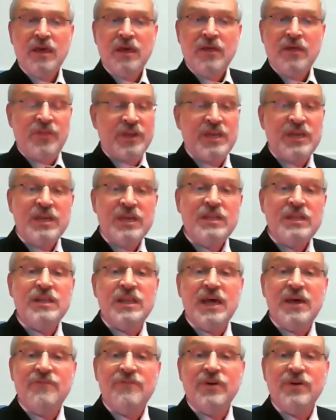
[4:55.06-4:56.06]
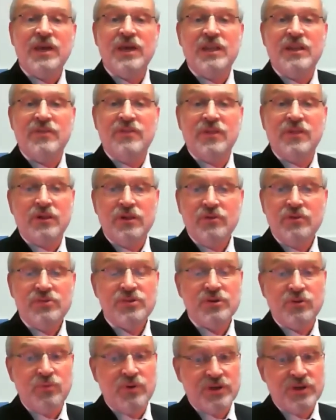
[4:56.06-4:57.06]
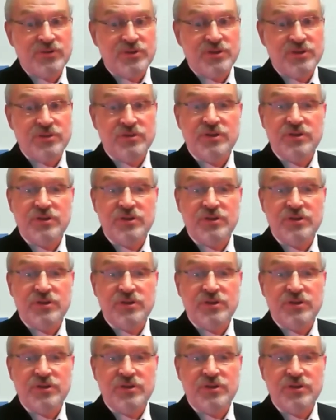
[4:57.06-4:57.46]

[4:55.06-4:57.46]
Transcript: The key to navigating the closer questions